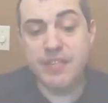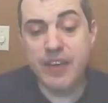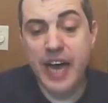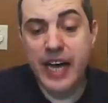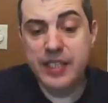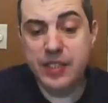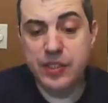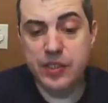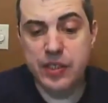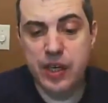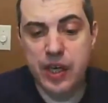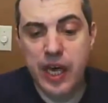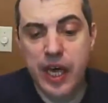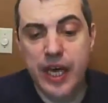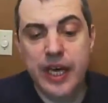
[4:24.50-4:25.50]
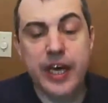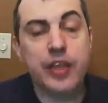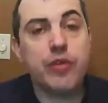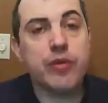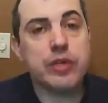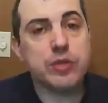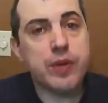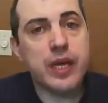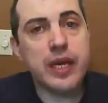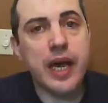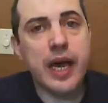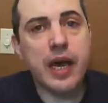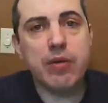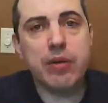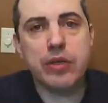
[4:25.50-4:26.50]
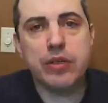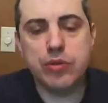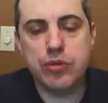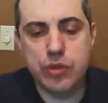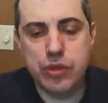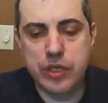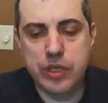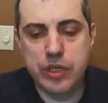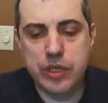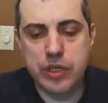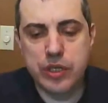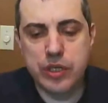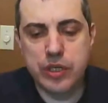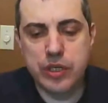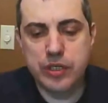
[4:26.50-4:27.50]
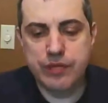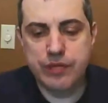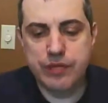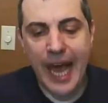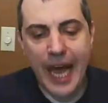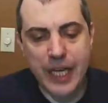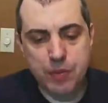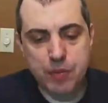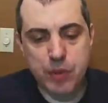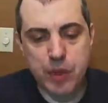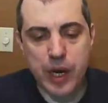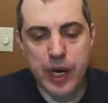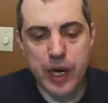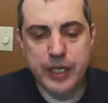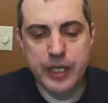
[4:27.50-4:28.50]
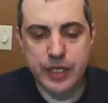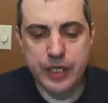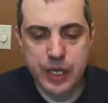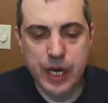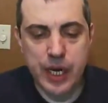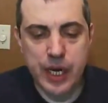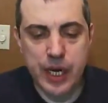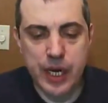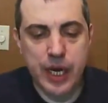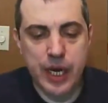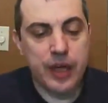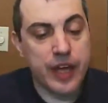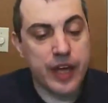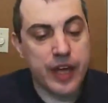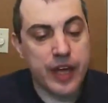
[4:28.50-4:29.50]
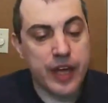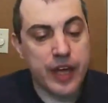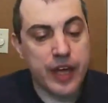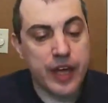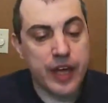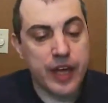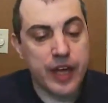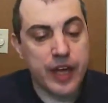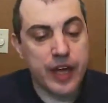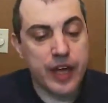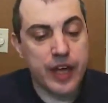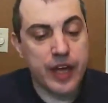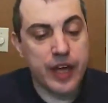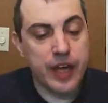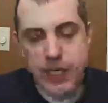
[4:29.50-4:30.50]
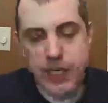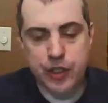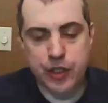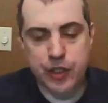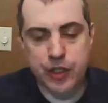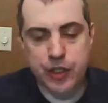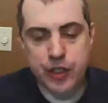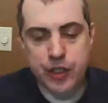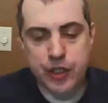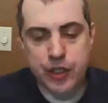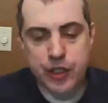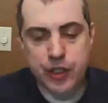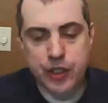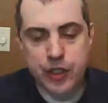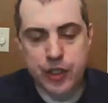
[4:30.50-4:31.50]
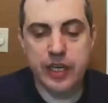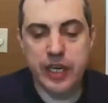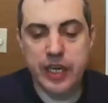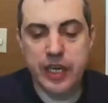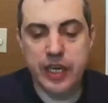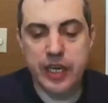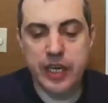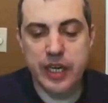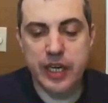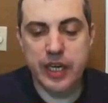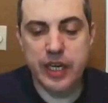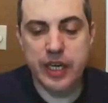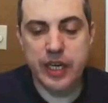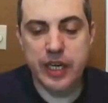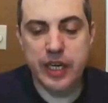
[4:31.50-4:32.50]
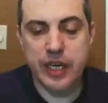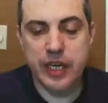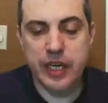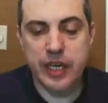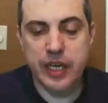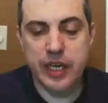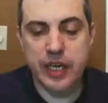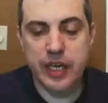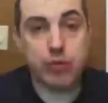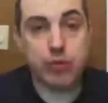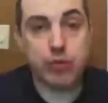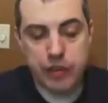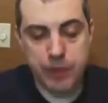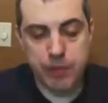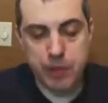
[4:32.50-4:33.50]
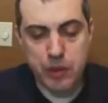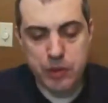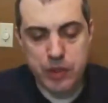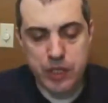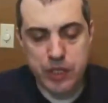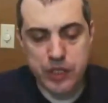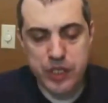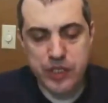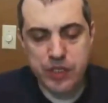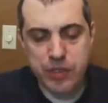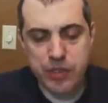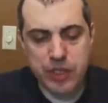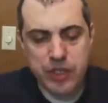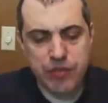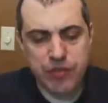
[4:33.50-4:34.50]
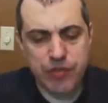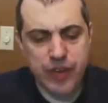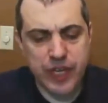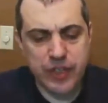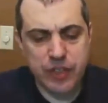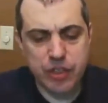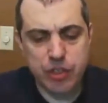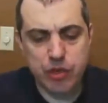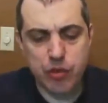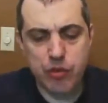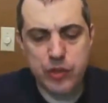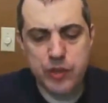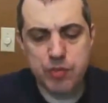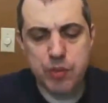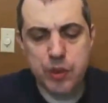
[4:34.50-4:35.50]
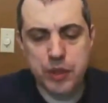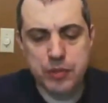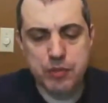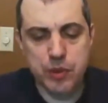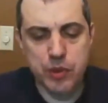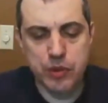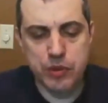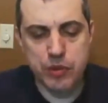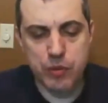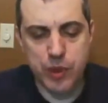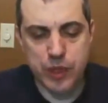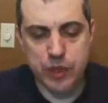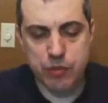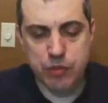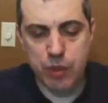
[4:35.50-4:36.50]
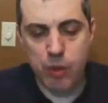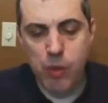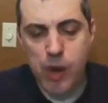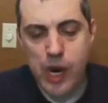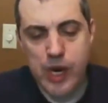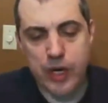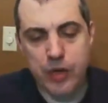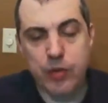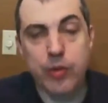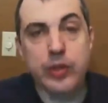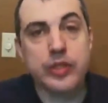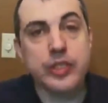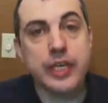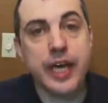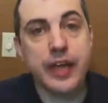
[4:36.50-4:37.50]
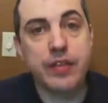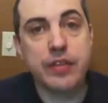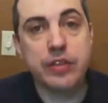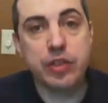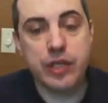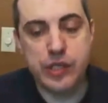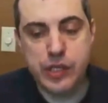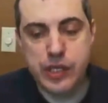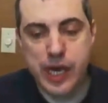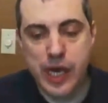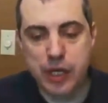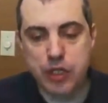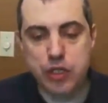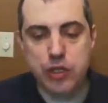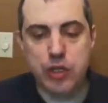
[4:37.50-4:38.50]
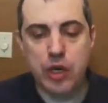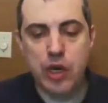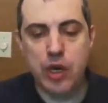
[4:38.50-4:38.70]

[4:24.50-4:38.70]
asks, can you explain how a user can define the gas price they have paid for a transaction, and if not enough gas, the transaction will be processed? Is there an advantage to always put more than what is required in order to get the transaction